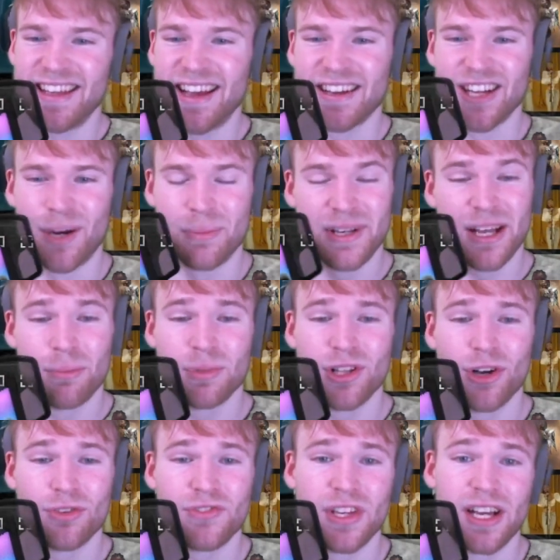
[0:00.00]
yeah, comment down
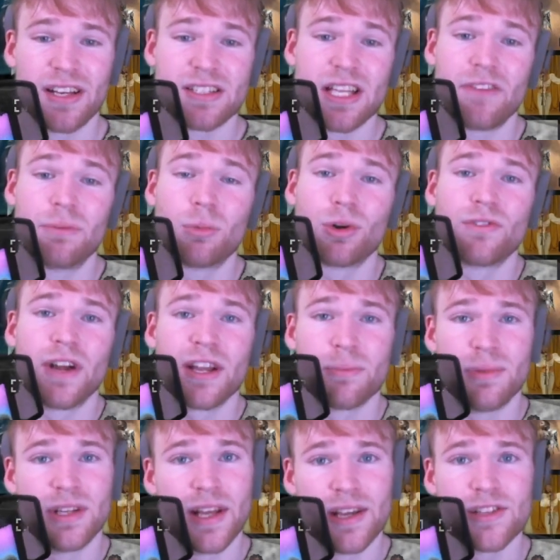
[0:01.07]
below if you guys have any more
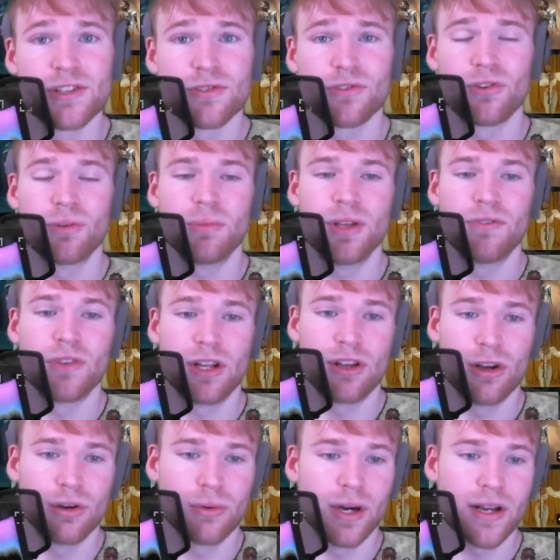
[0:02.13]
recommendations for me
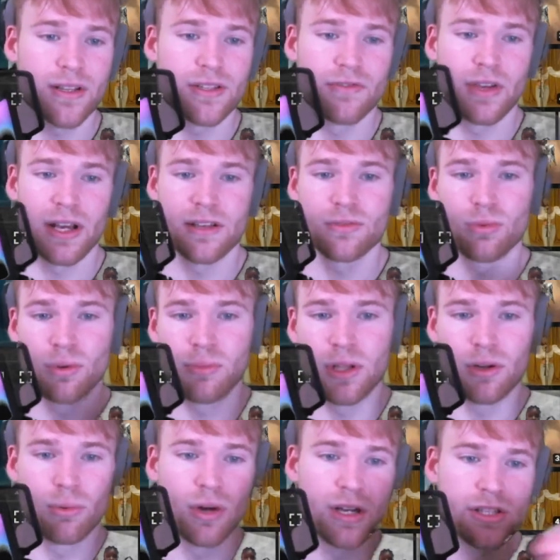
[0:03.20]
video wise. If you guys want me
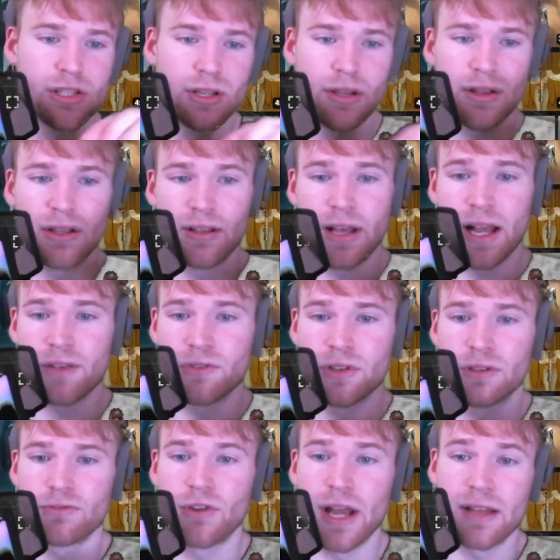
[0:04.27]
to watch anything that I
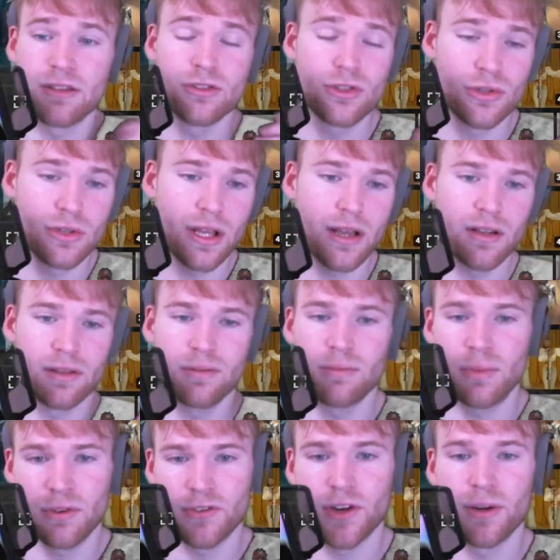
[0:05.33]
haven't reacted to yet, it'd
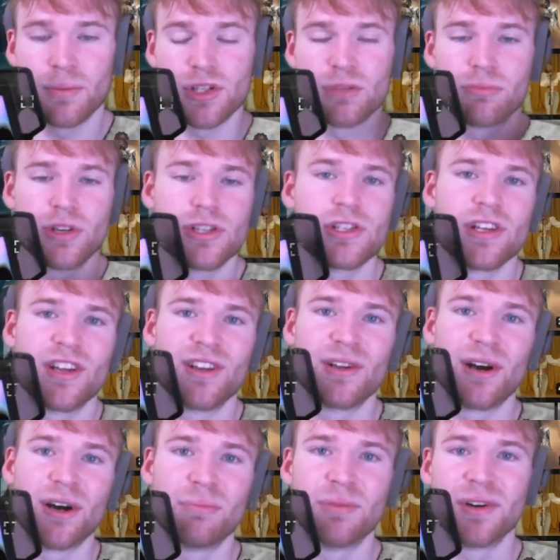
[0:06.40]
be very much appreciated,
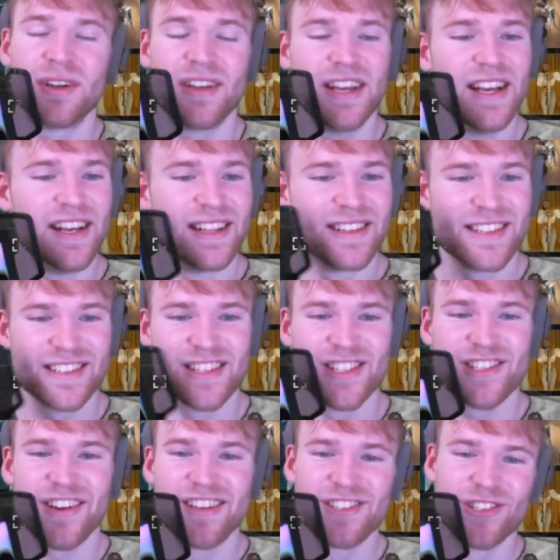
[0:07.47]
y'all. But let's get
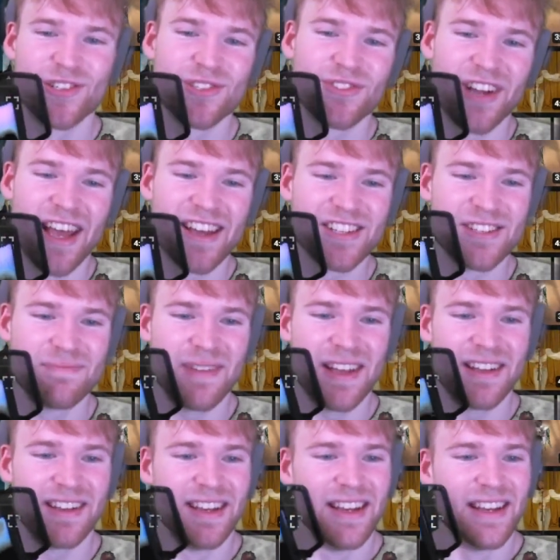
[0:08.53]
straight into this reaction,
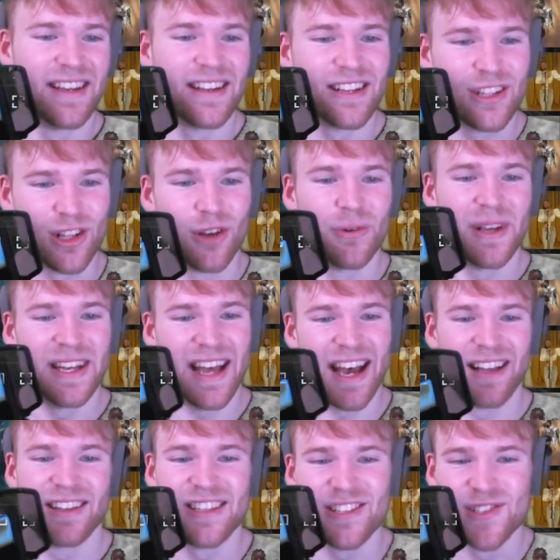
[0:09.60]
man. Chloe and
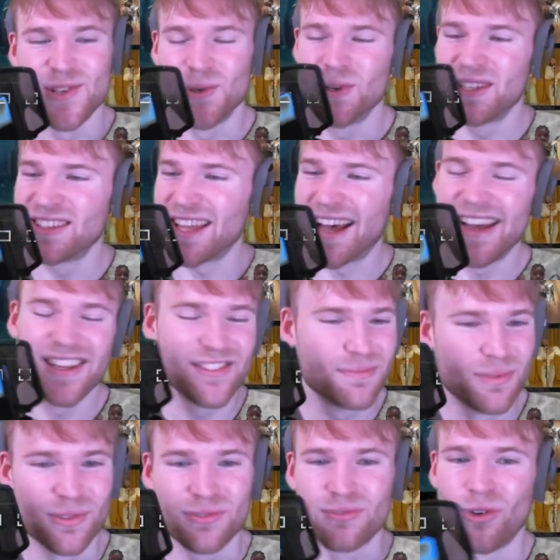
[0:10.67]
Halle's Do It Live
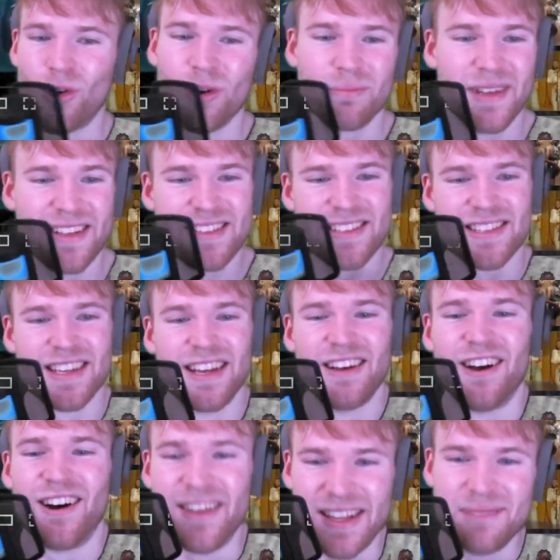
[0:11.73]
performance
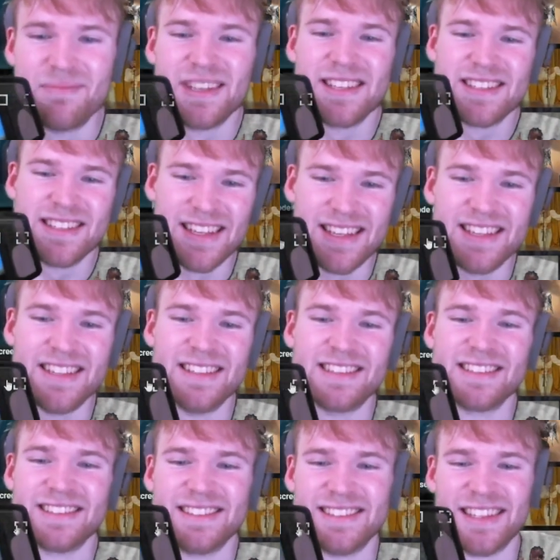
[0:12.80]
on
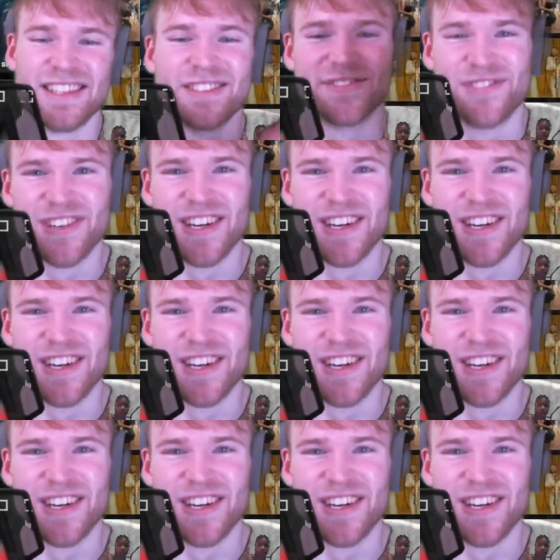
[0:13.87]
NBC's. Let's